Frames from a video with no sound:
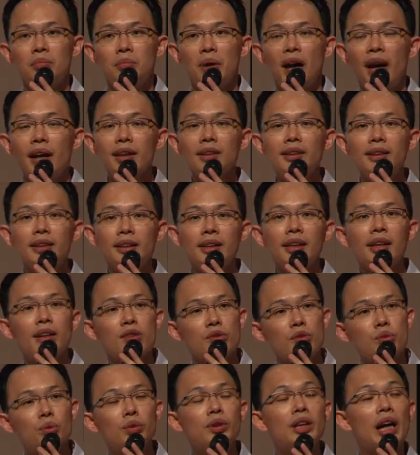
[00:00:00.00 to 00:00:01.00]
But ITE
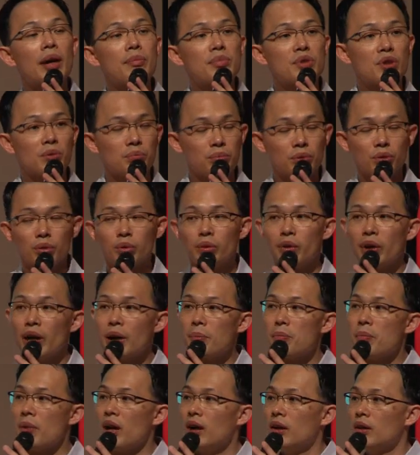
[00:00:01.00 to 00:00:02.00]
has two types of
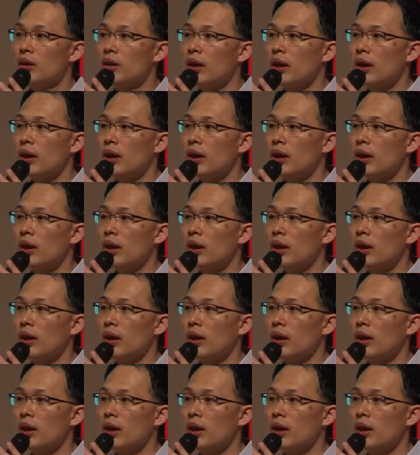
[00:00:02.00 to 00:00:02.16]
program.